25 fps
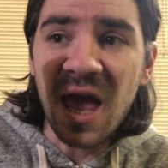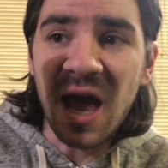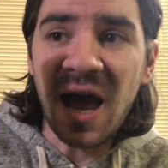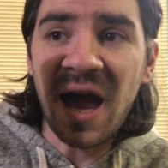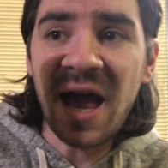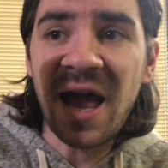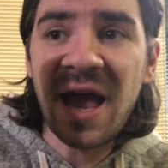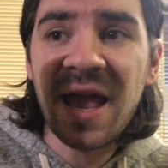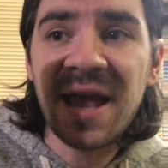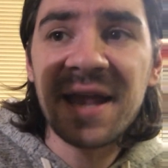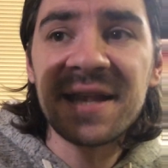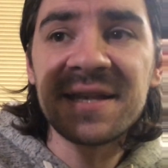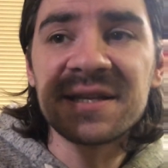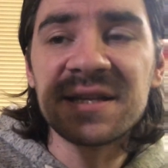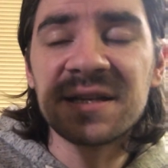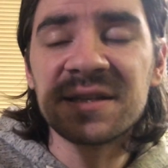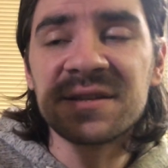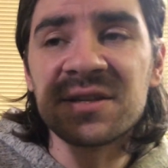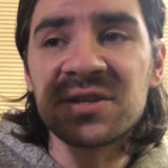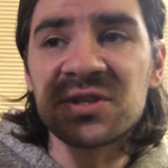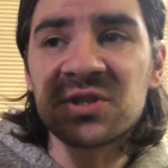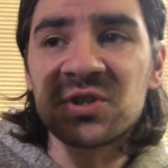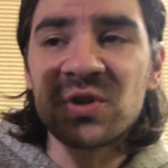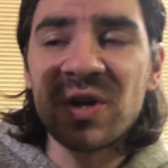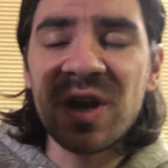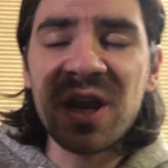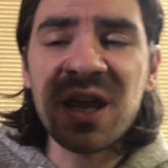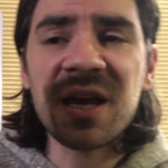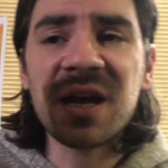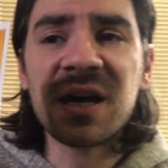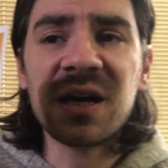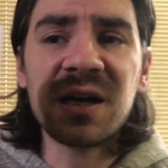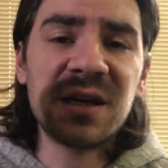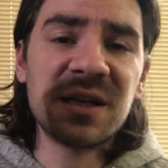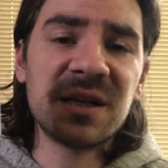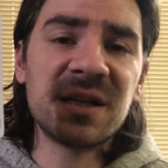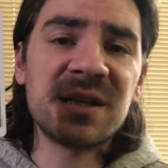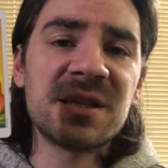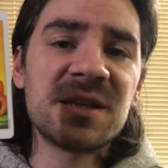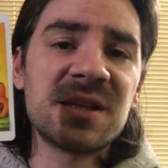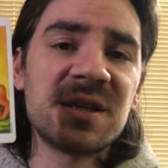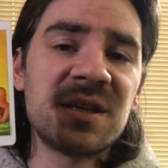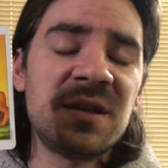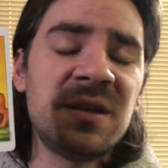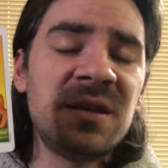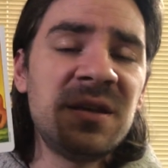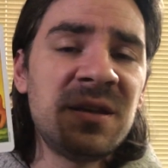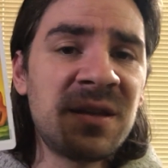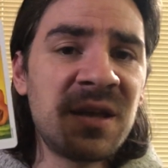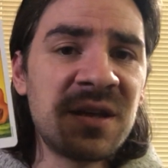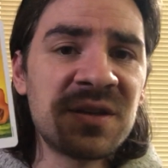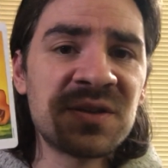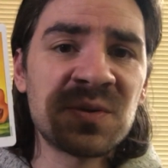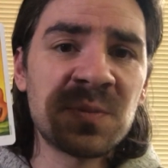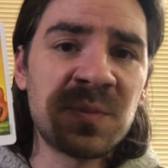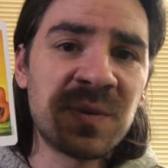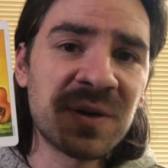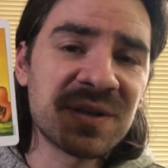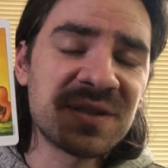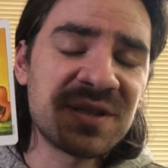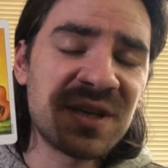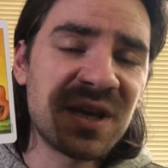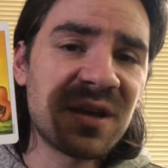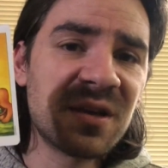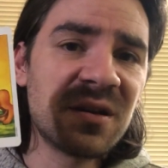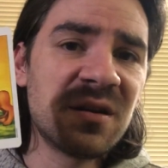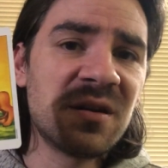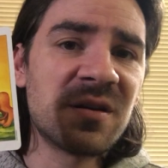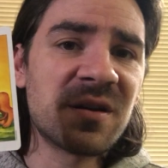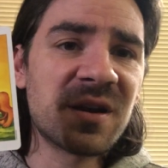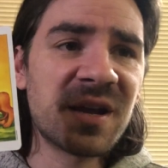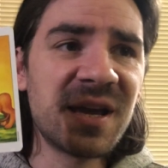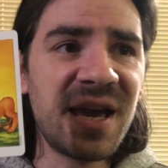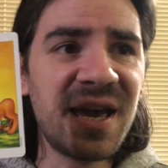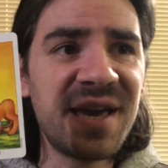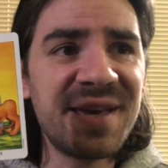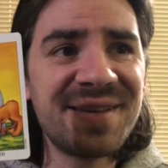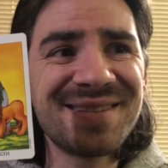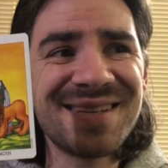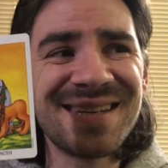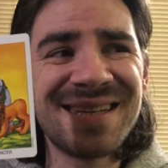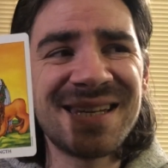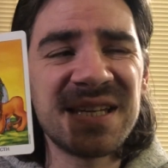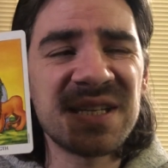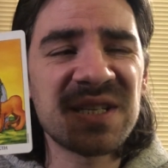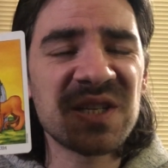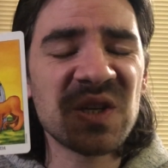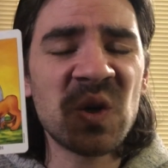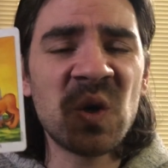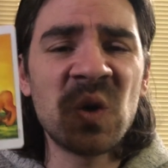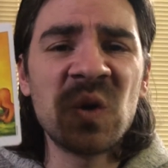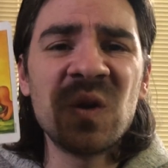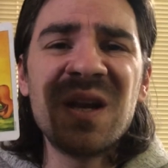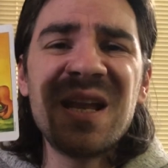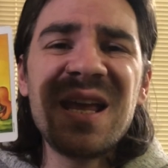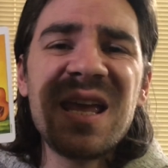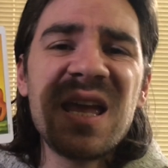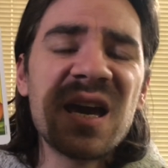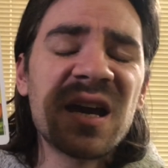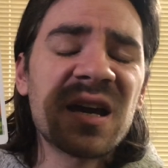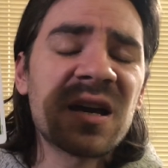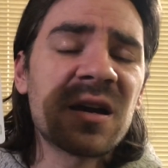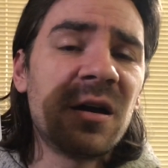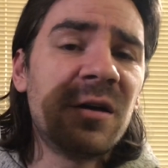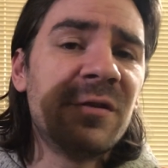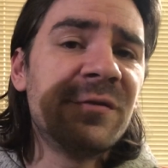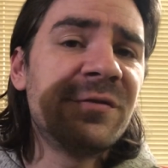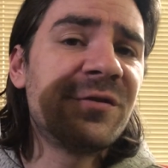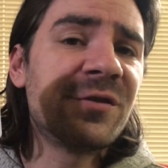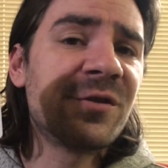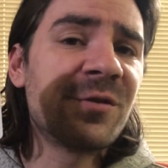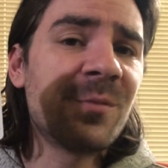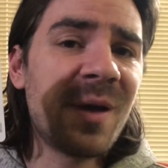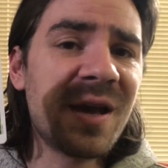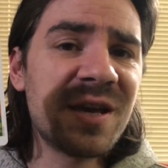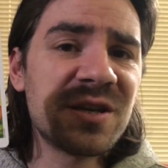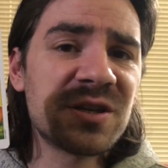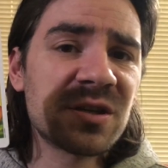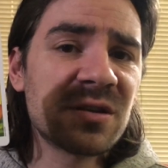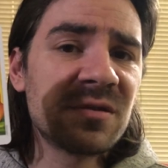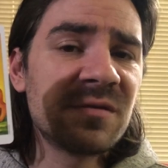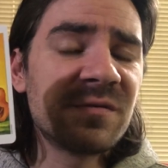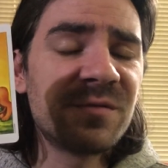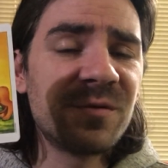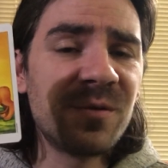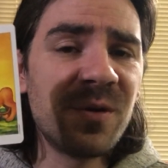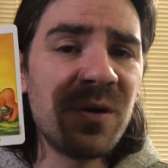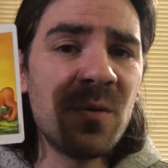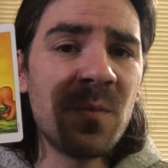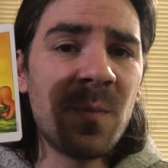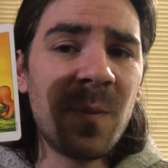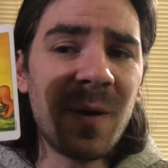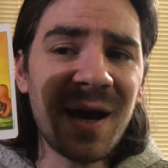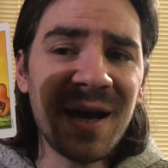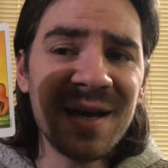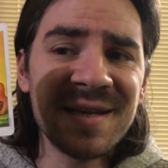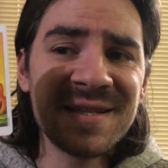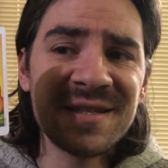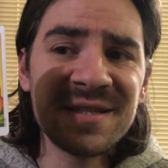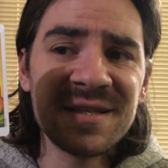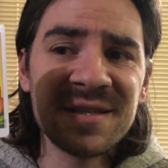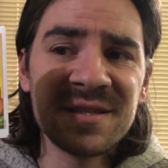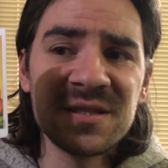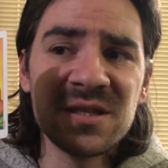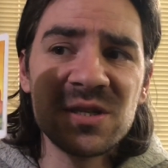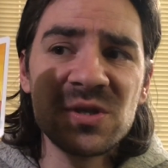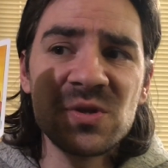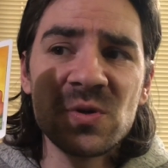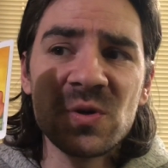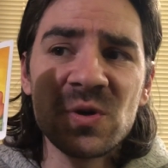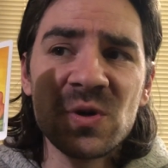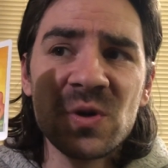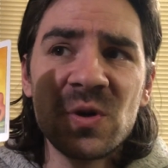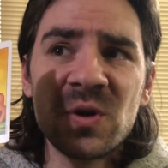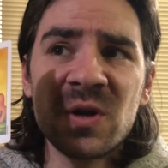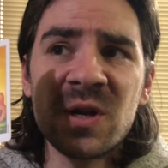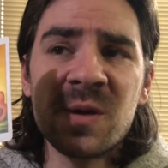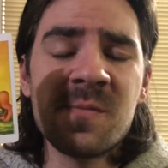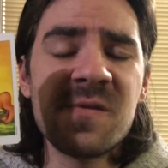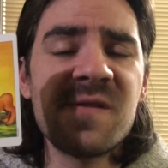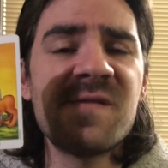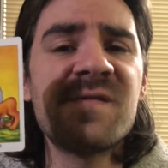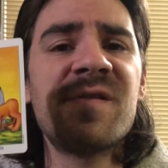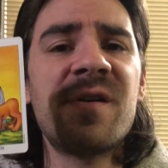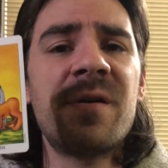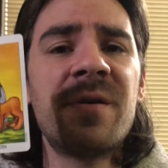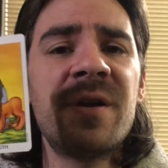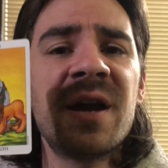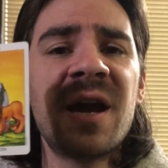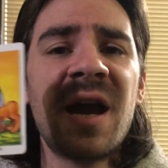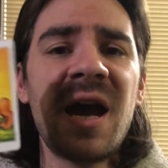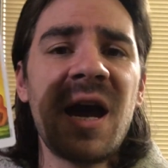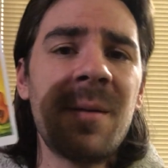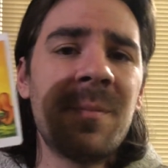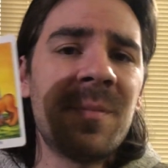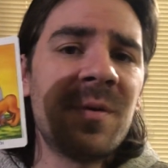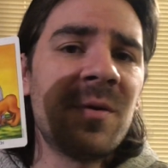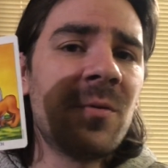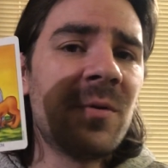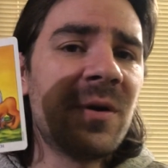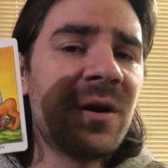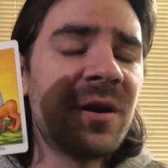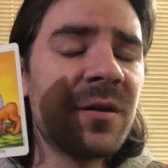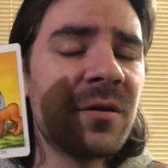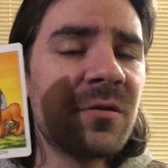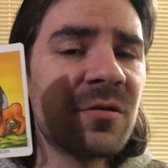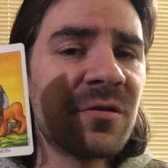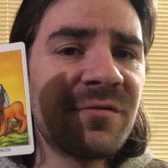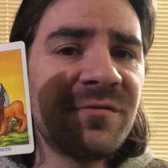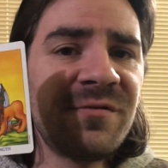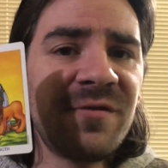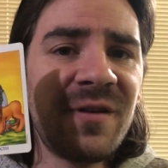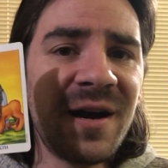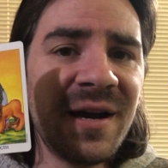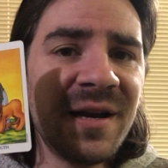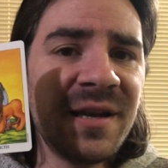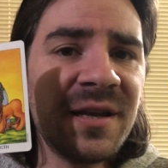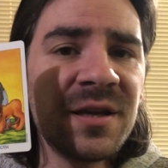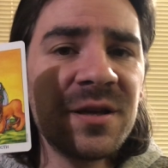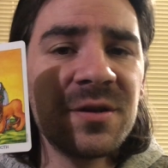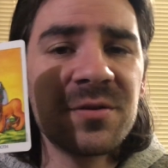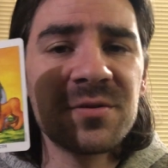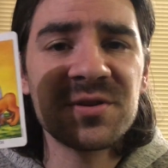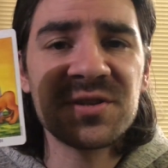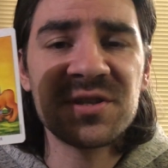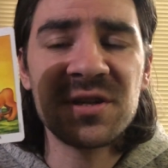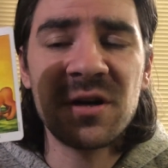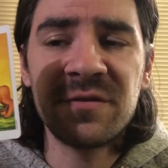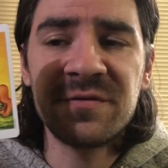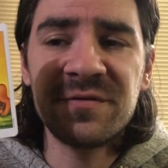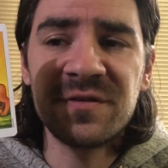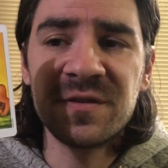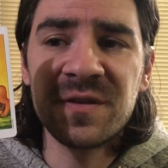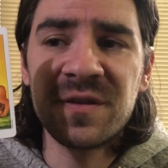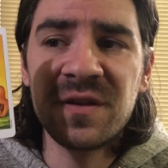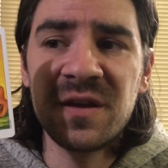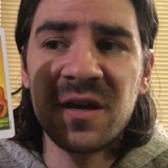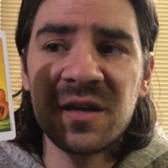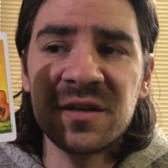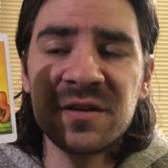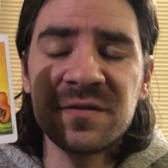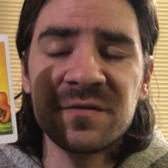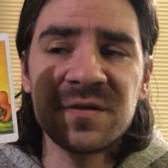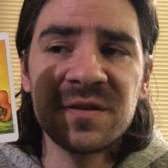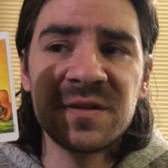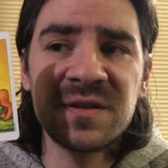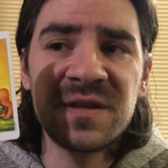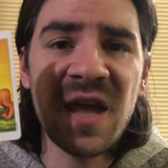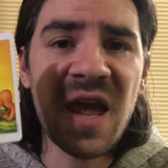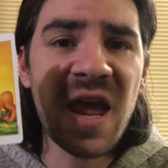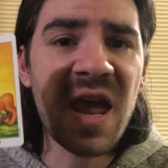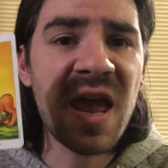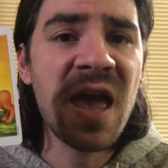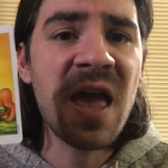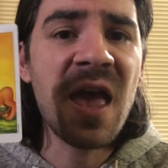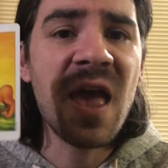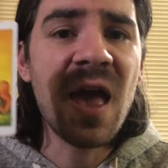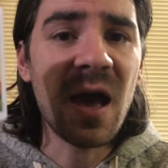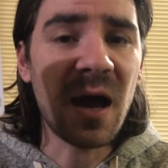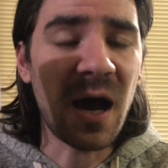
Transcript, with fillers: And the Strength card in this particular case, it is only a confirmation for you, Pisces, that you're going to be very happy where you're finding yourself at the end of the day.